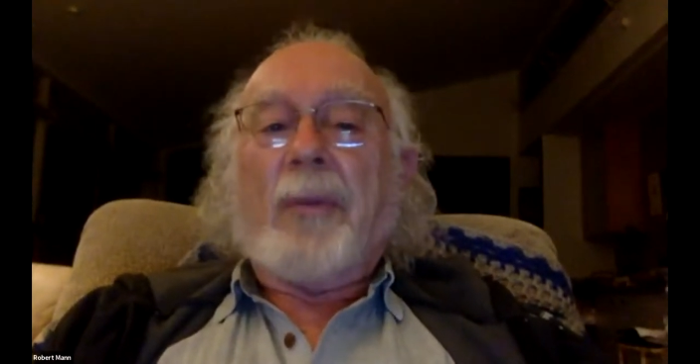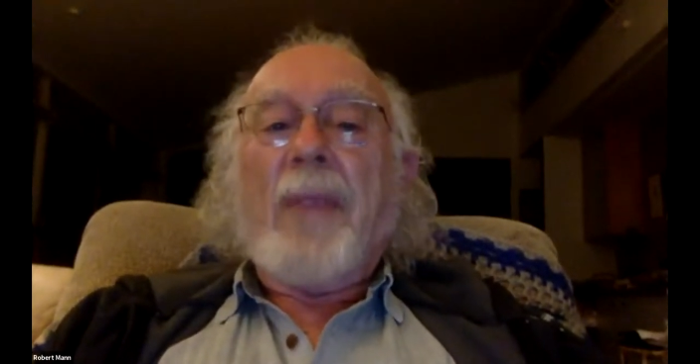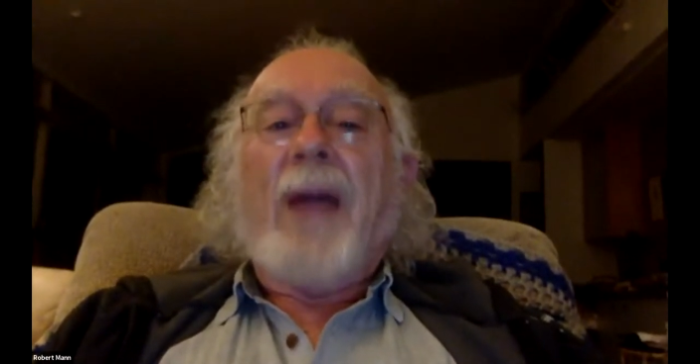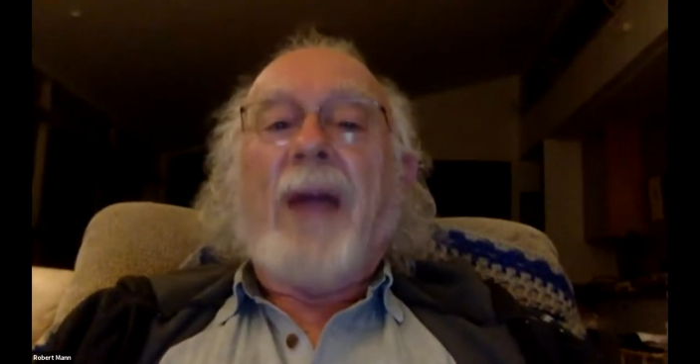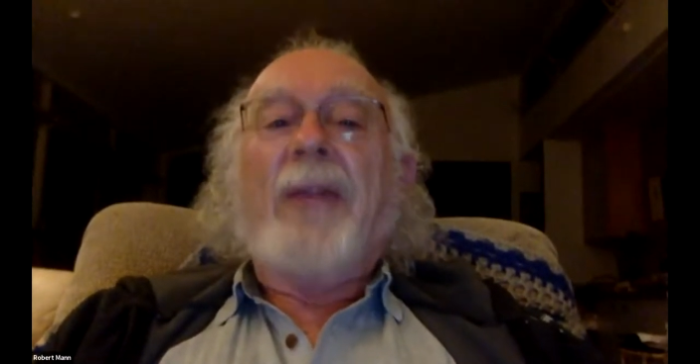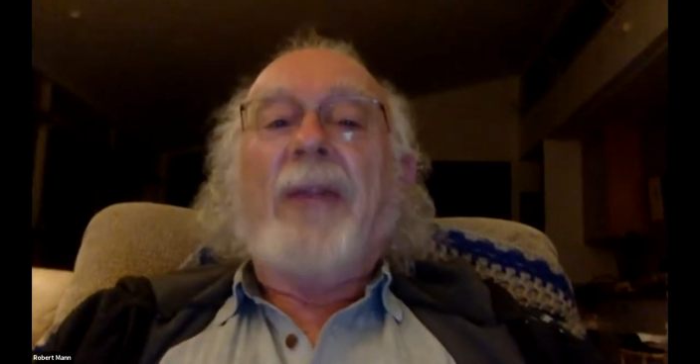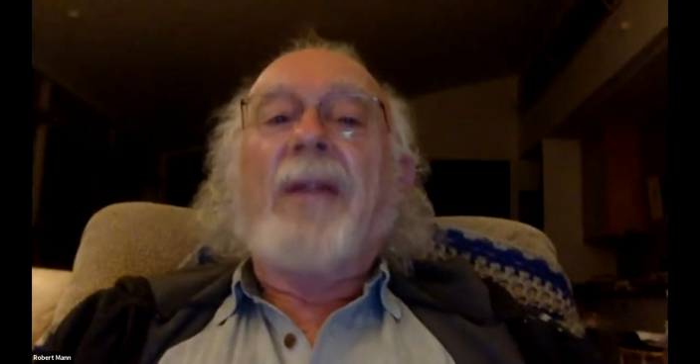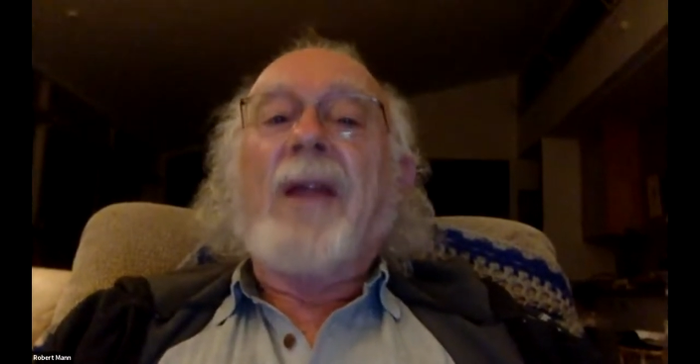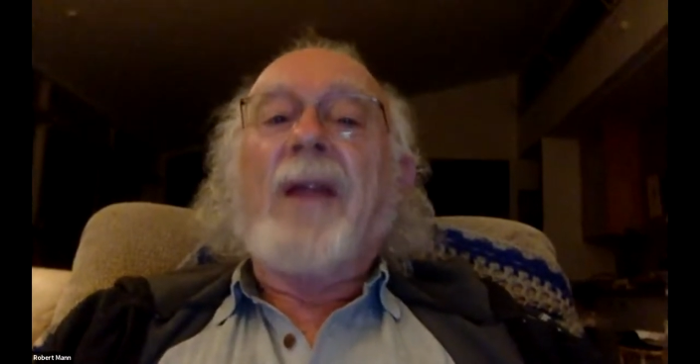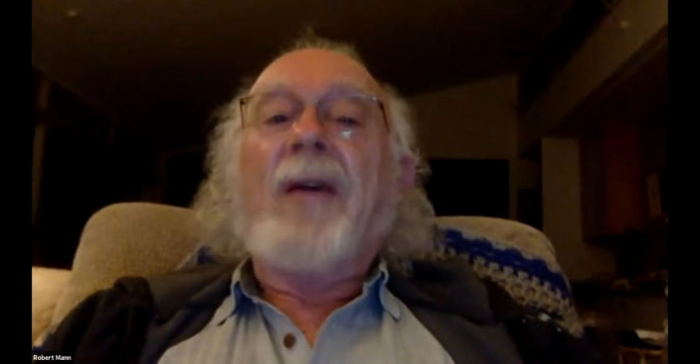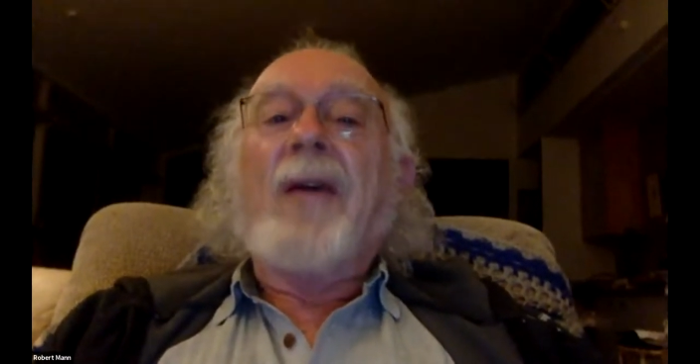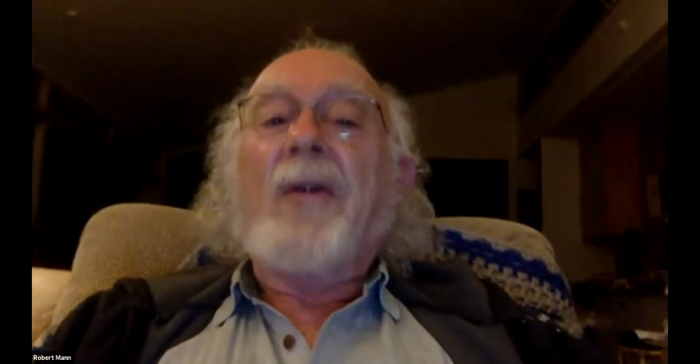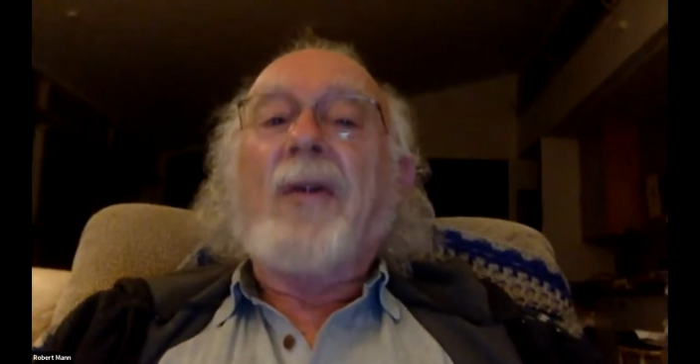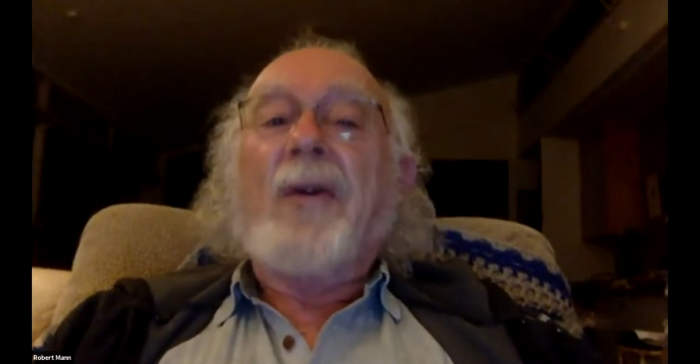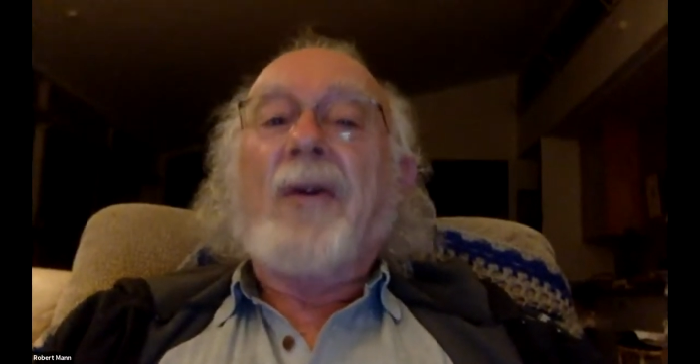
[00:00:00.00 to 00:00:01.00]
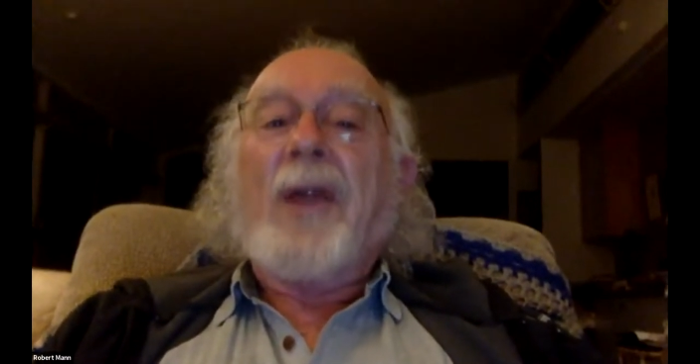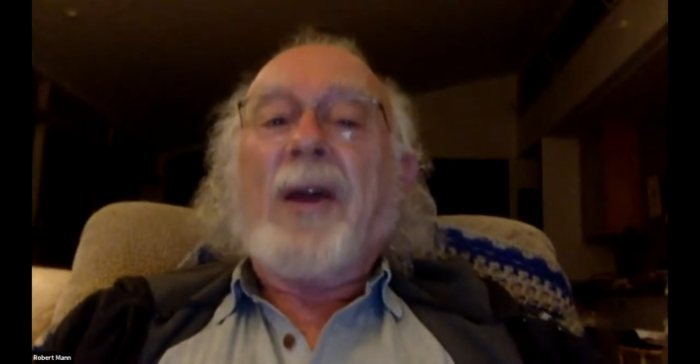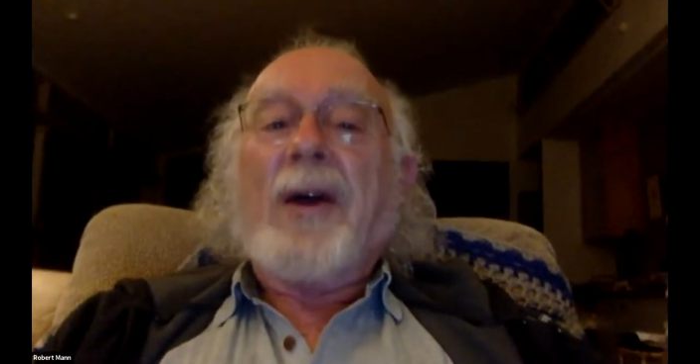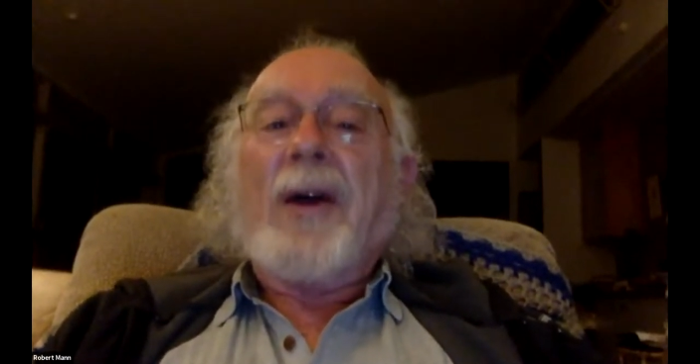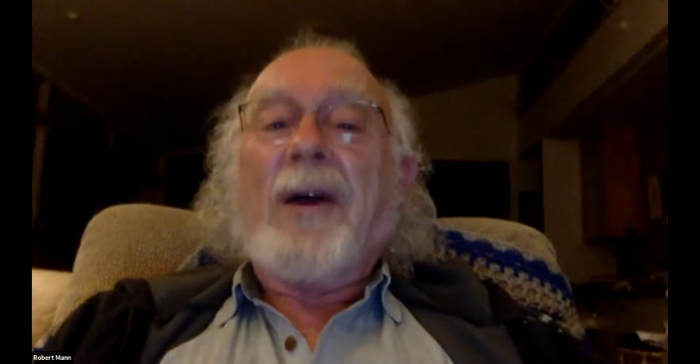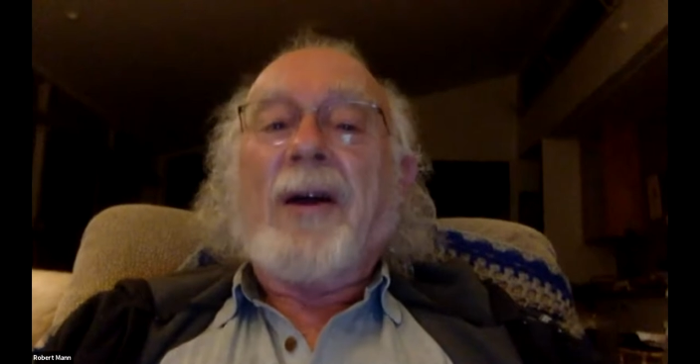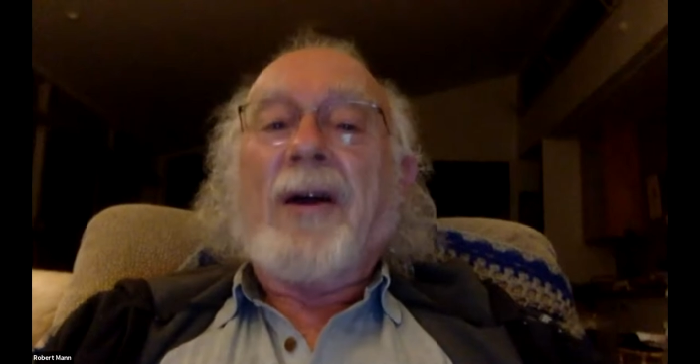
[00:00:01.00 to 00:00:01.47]
And then the earlier
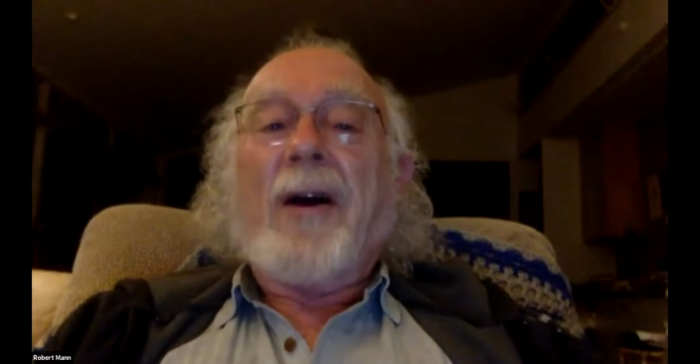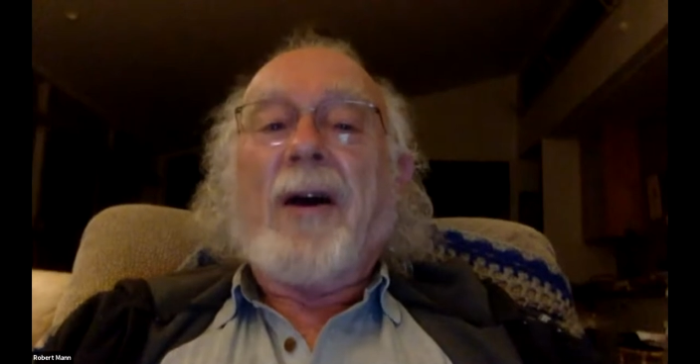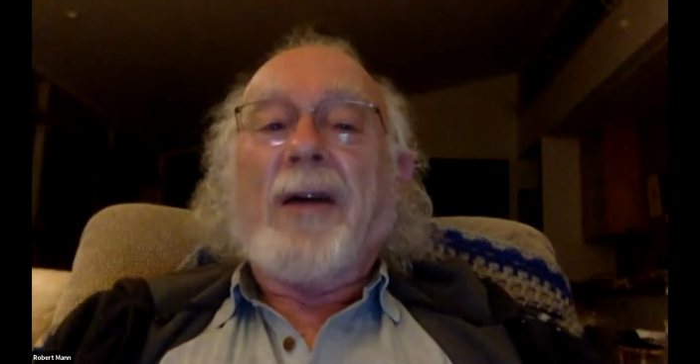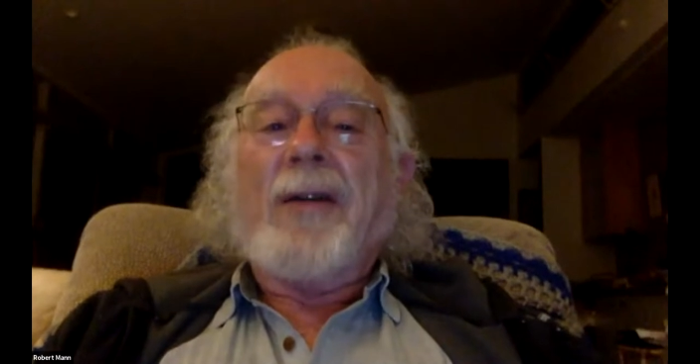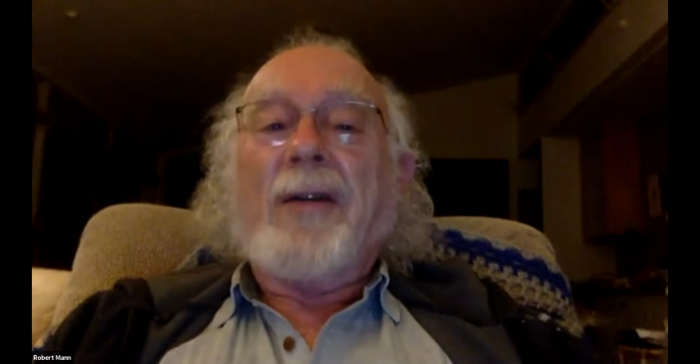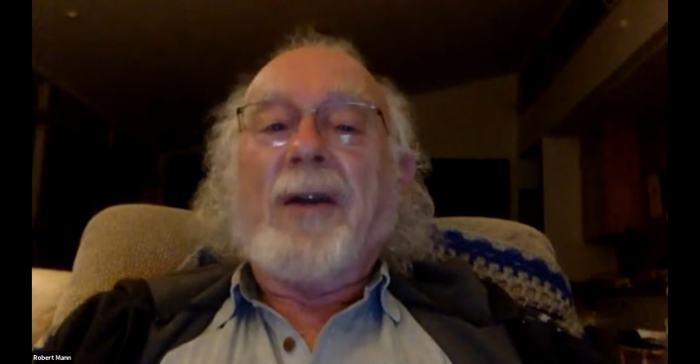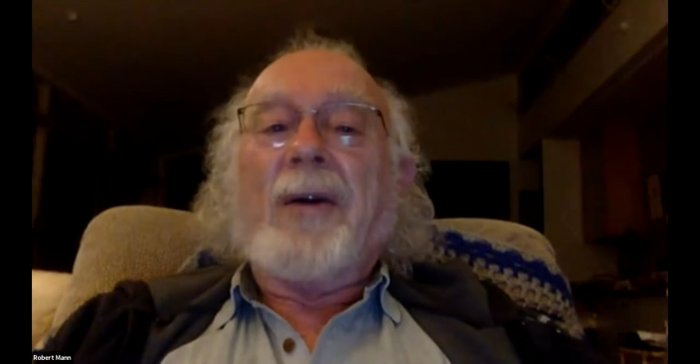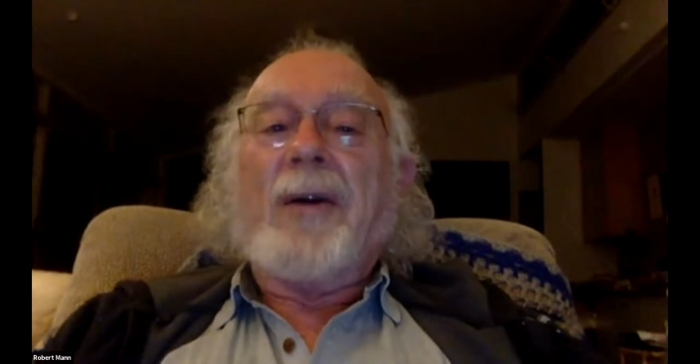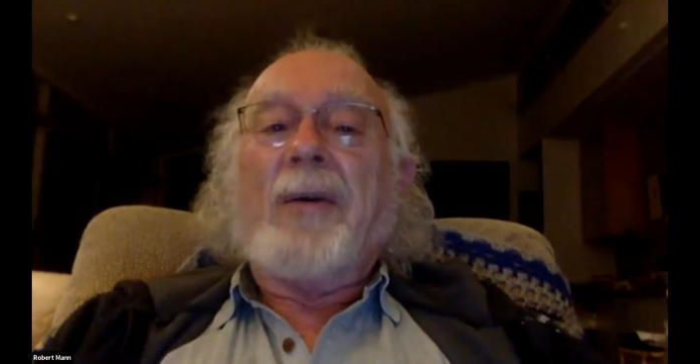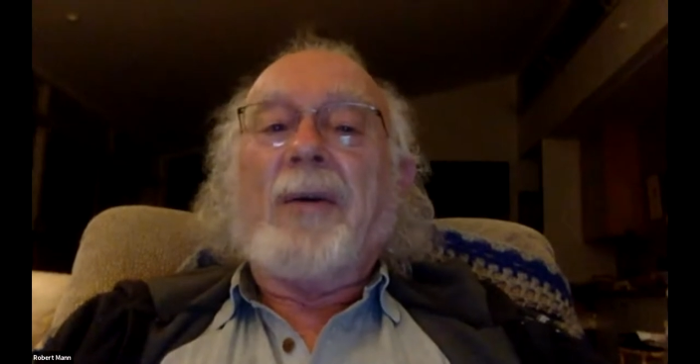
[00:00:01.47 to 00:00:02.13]
idea,